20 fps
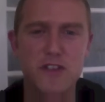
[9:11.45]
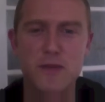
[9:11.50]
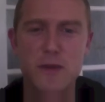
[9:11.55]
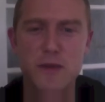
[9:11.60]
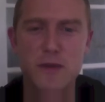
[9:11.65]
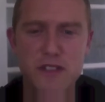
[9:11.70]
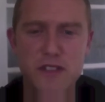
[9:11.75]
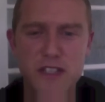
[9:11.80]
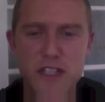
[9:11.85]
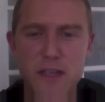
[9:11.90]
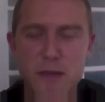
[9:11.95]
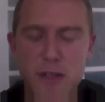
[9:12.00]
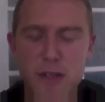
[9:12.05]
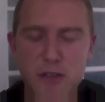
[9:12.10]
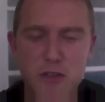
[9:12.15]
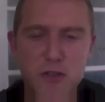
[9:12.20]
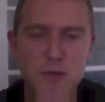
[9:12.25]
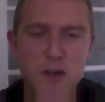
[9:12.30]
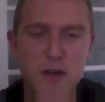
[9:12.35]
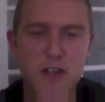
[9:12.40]
You're maybe just eating a bit
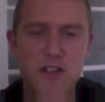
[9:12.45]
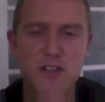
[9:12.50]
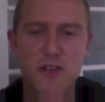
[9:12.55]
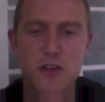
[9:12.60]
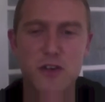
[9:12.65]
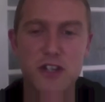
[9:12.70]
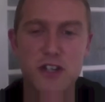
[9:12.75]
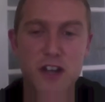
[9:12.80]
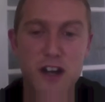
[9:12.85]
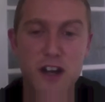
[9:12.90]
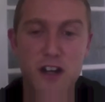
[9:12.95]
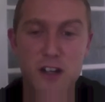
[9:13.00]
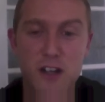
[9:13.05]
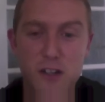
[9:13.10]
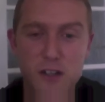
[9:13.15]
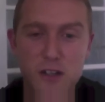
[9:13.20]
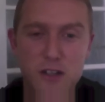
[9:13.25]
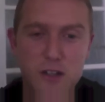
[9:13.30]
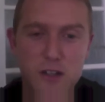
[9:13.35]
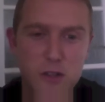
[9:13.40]
too much, or you are
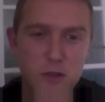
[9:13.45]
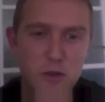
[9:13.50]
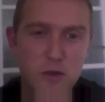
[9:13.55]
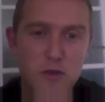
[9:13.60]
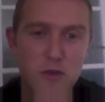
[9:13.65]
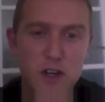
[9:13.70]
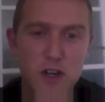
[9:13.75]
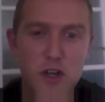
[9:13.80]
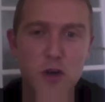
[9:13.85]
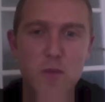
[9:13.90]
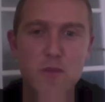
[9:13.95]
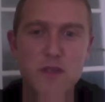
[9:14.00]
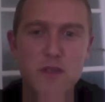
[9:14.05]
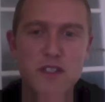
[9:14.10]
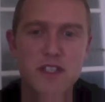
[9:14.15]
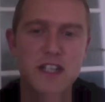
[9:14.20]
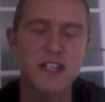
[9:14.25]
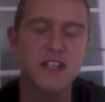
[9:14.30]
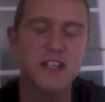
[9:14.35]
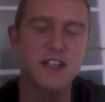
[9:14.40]

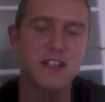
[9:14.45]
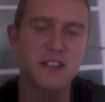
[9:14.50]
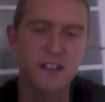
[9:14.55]
overcompensating